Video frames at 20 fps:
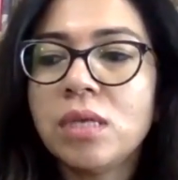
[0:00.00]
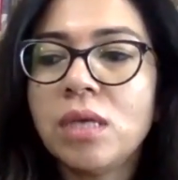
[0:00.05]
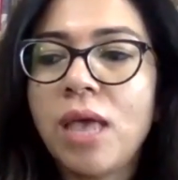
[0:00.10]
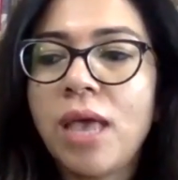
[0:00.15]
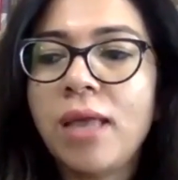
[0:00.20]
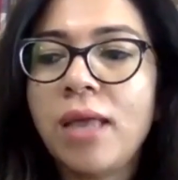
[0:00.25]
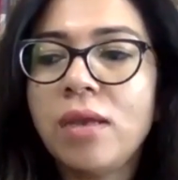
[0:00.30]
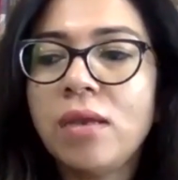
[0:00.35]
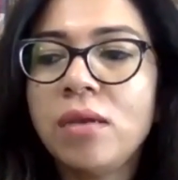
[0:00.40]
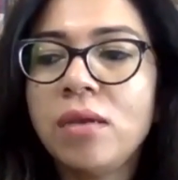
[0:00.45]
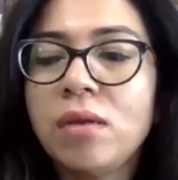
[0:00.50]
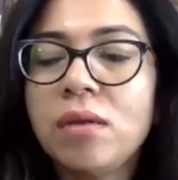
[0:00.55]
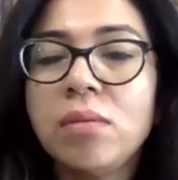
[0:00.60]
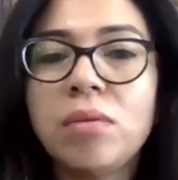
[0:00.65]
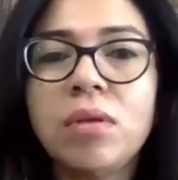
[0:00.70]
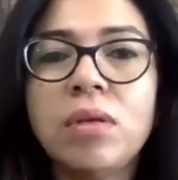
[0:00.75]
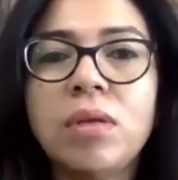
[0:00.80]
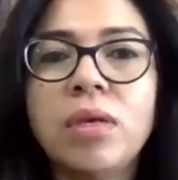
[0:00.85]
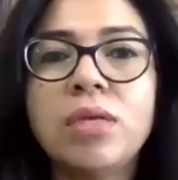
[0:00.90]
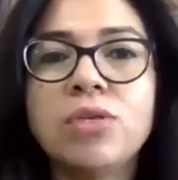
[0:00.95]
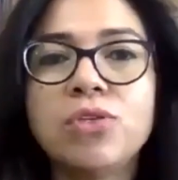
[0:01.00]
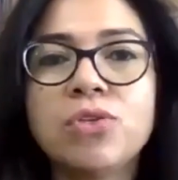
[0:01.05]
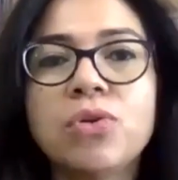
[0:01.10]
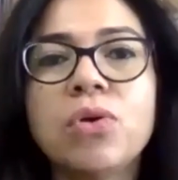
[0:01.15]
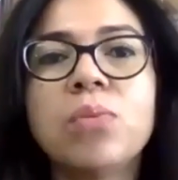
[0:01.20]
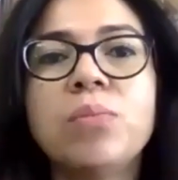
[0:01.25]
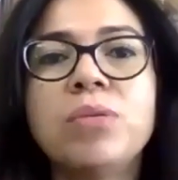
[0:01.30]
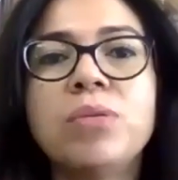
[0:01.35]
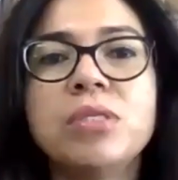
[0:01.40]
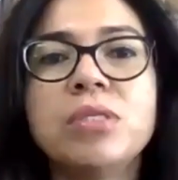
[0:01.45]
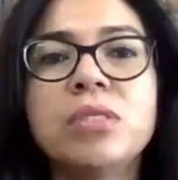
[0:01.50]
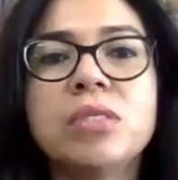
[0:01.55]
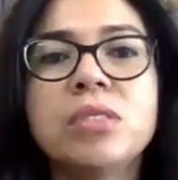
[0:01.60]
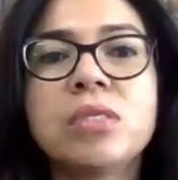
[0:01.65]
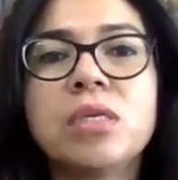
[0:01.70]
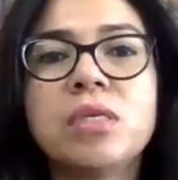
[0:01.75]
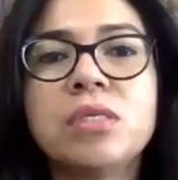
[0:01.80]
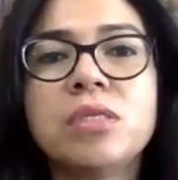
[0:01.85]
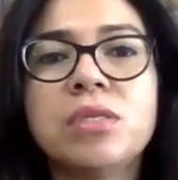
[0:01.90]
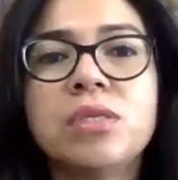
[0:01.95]
and ensure business
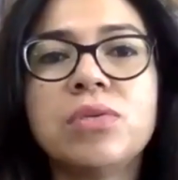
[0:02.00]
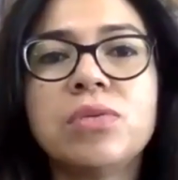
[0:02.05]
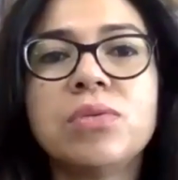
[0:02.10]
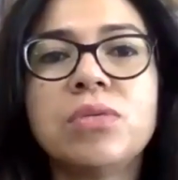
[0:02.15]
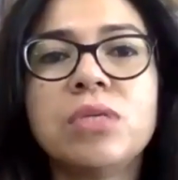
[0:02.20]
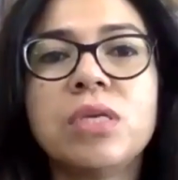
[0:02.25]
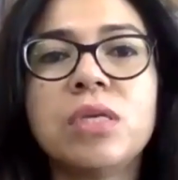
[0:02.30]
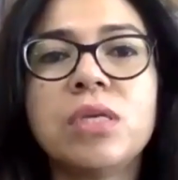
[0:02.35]
continuity?